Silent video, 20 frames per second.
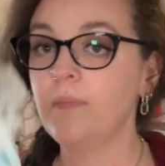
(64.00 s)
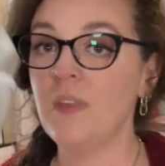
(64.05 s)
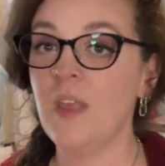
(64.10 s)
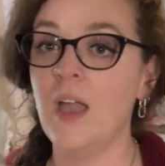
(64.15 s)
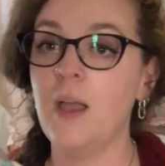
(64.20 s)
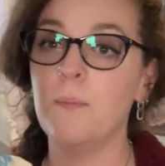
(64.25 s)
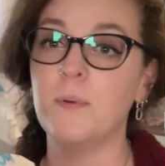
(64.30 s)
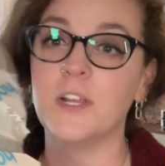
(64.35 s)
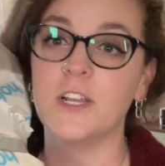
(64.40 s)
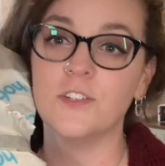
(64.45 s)

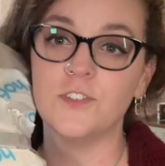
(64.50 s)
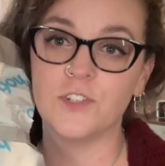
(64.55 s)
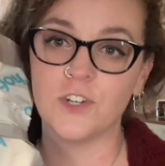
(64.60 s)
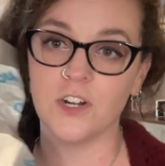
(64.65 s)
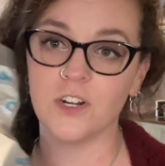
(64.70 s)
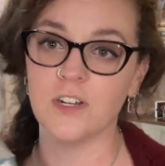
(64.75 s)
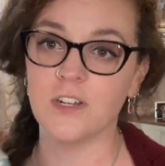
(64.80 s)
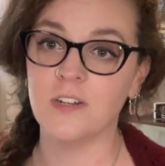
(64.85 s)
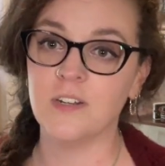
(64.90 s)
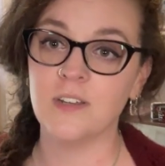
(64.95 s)
I would get
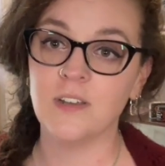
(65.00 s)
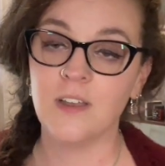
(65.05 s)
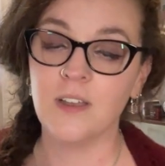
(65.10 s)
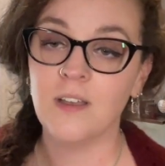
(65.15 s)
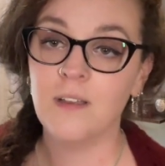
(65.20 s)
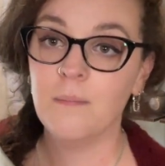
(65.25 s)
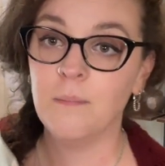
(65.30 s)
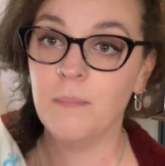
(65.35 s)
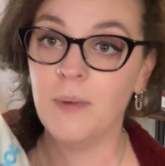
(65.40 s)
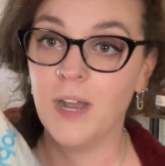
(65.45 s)
started
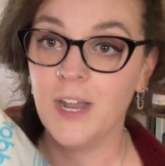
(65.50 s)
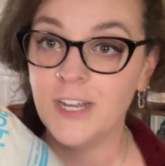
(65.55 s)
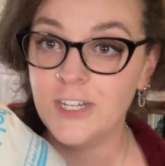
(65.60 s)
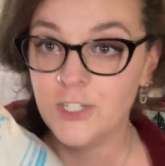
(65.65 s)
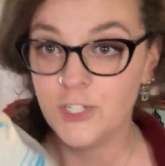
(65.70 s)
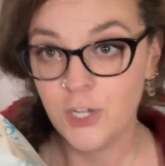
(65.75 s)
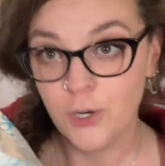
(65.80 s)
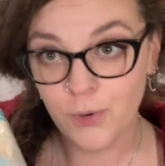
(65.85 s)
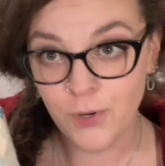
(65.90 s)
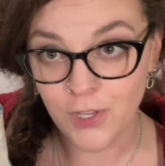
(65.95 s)
by
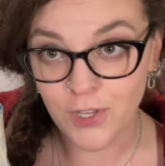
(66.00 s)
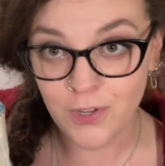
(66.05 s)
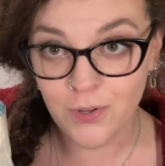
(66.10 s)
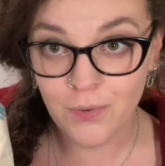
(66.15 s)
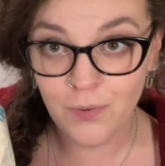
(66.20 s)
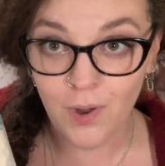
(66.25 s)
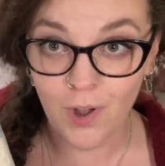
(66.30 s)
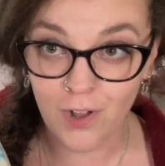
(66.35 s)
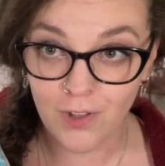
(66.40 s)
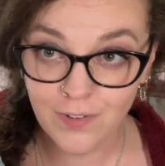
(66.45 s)
showing
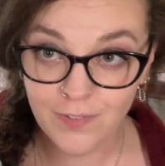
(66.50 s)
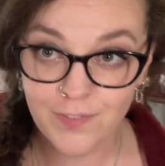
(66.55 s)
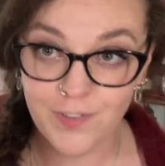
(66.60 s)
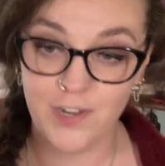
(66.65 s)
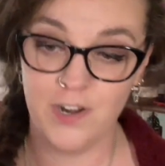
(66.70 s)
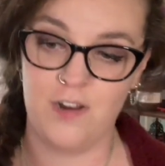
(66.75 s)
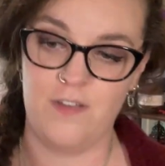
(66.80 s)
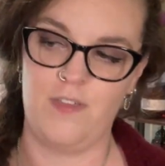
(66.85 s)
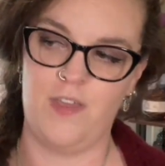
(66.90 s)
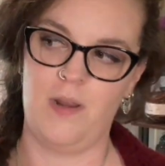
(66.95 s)
you all of the
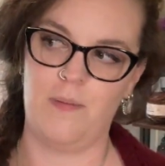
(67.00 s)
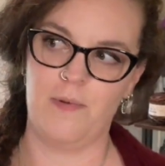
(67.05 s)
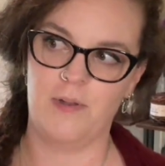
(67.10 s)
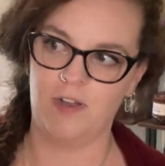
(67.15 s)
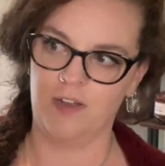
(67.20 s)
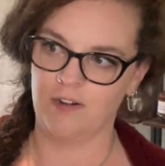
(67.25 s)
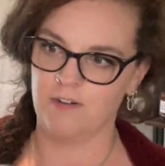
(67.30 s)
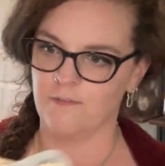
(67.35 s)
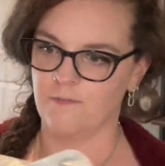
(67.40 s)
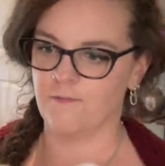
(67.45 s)
yarn that I
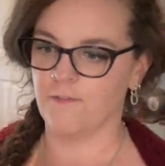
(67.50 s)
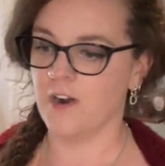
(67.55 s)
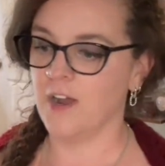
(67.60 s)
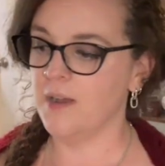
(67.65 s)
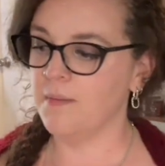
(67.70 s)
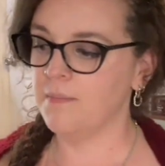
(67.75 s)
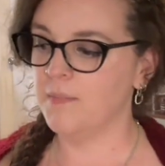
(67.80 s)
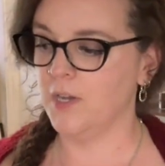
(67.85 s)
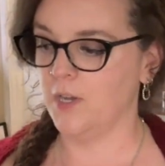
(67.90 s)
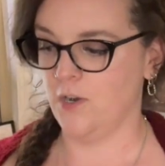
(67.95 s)
bought
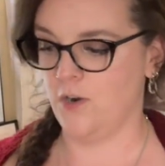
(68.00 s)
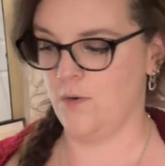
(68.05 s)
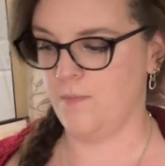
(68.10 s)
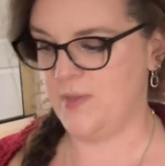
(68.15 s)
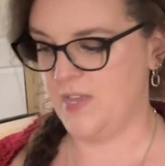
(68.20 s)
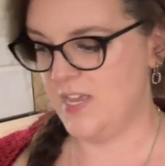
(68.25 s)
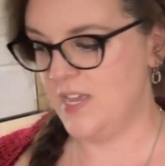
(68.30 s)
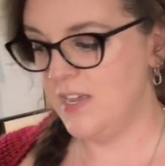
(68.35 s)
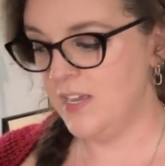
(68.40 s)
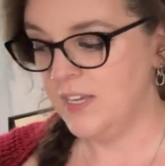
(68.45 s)
from
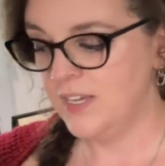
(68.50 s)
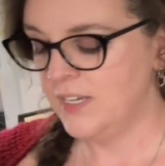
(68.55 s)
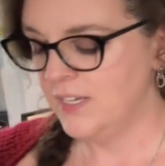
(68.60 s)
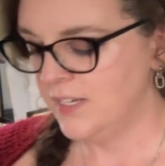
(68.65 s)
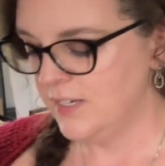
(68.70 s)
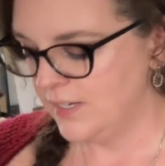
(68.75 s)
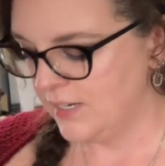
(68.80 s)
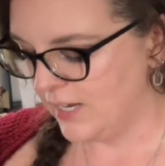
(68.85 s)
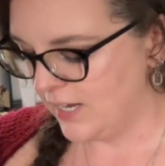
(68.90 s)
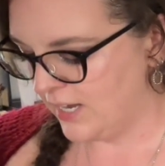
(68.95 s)
Hobbii.
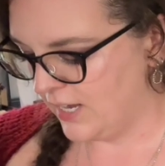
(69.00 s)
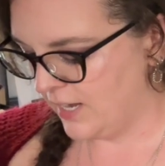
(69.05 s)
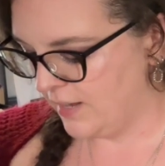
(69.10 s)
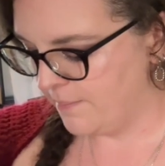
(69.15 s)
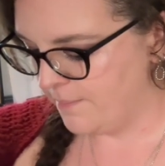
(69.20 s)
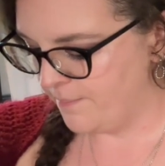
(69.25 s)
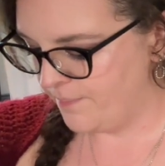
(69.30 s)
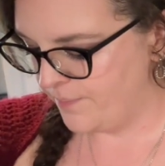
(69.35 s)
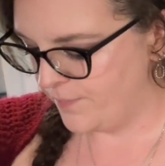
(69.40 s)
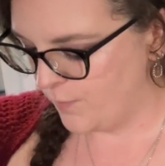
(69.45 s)

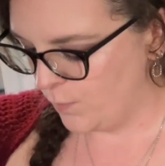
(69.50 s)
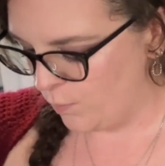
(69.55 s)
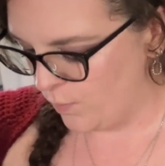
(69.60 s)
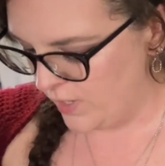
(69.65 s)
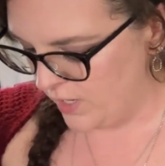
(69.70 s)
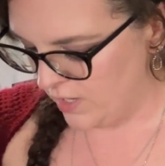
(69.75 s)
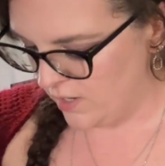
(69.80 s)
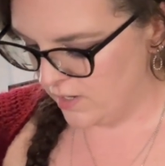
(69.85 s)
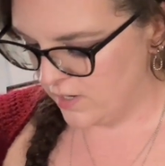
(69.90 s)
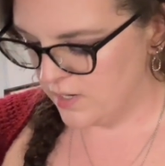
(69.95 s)

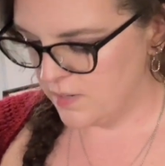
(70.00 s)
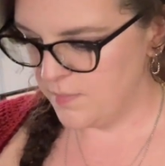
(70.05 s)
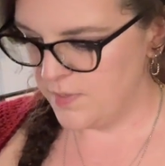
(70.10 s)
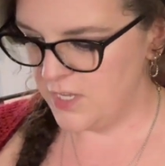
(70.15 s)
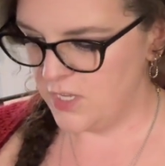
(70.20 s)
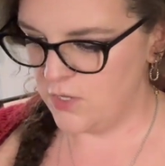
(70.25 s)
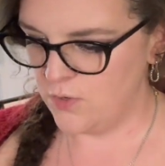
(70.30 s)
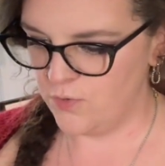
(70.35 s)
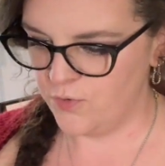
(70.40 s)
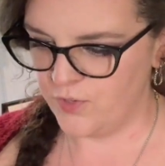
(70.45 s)
We are gonna be
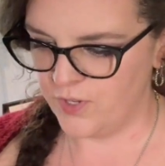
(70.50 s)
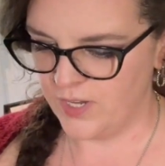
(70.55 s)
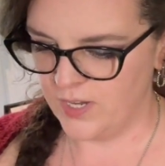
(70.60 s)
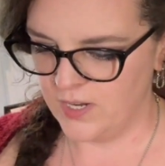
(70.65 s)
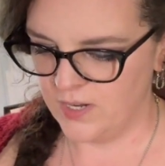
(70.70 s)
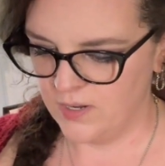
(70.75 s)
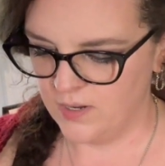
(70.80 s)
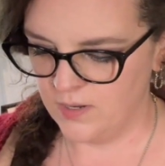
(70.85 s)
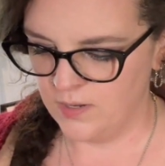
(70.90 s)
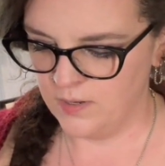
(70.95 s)

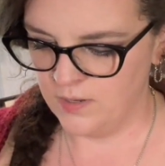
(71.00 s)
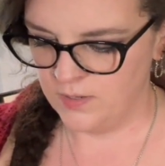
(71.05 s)
using